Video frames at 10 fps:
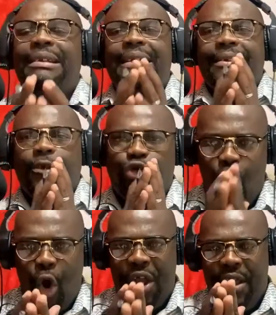
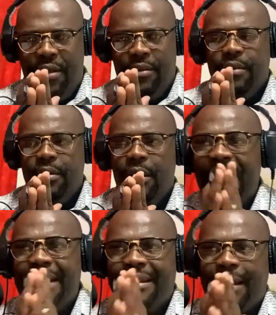destroy,
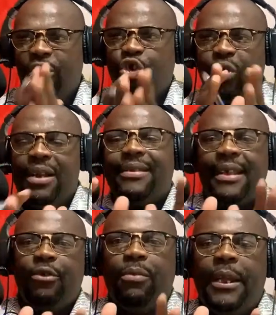please, I want you to
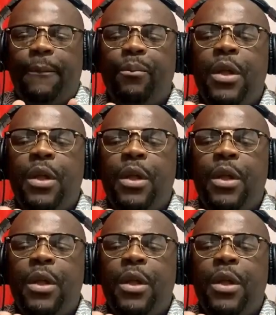listen to me.